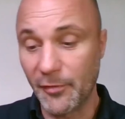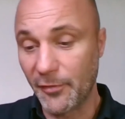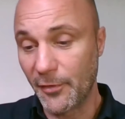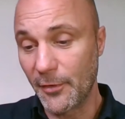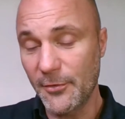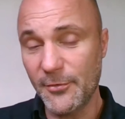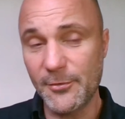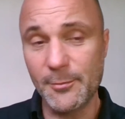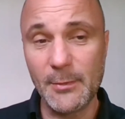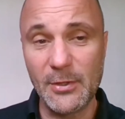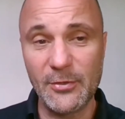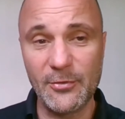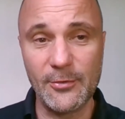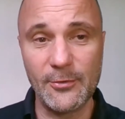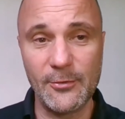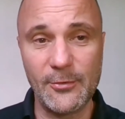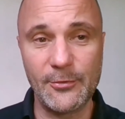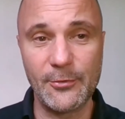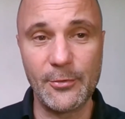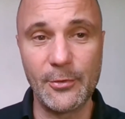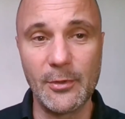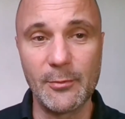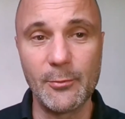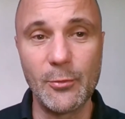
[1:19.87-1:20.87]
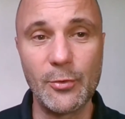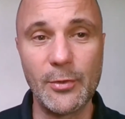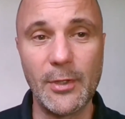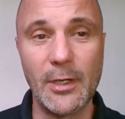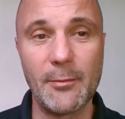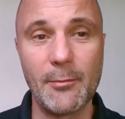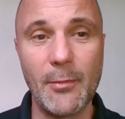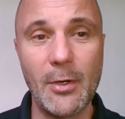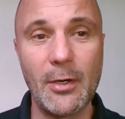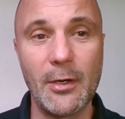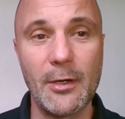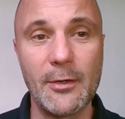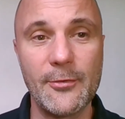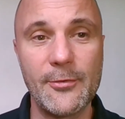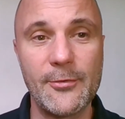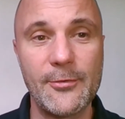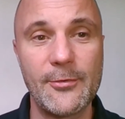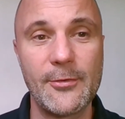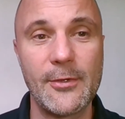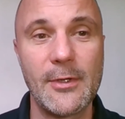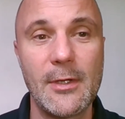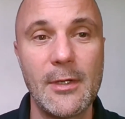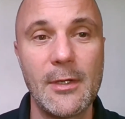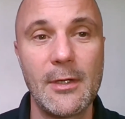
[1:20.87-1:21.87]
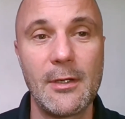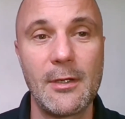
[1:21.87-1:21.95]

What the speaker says: The first missions to the moon and Mars